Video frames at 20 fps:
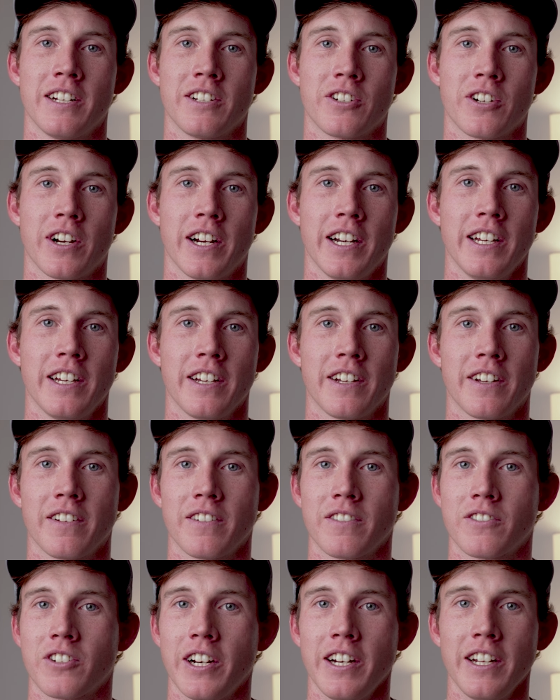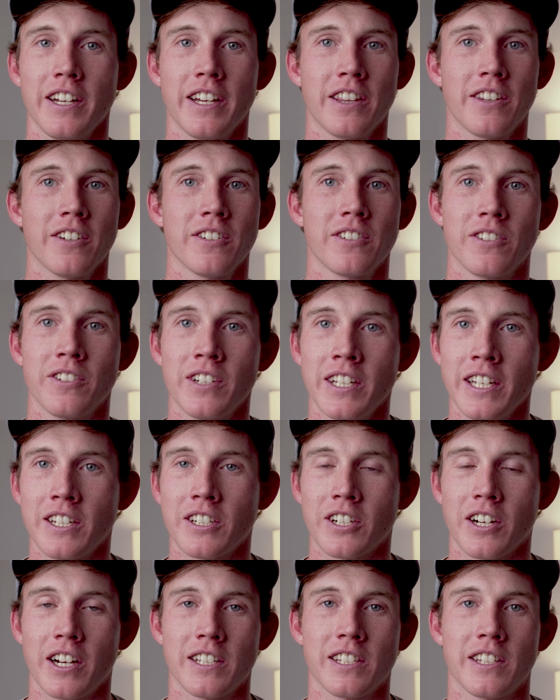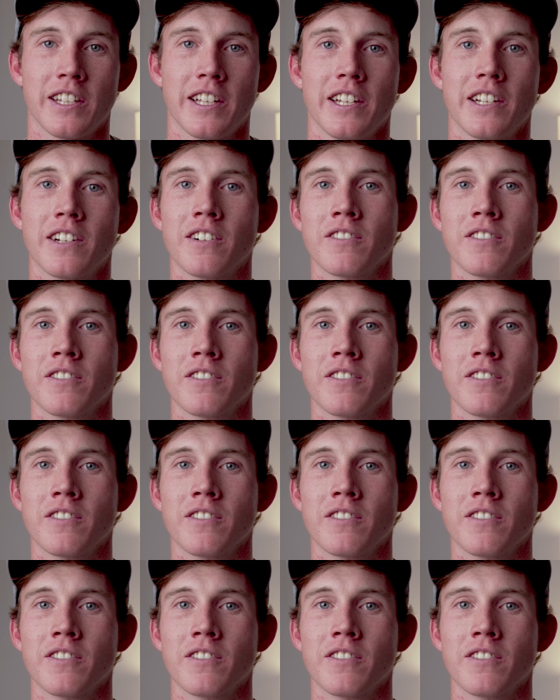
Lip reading: try to get those unique shots that you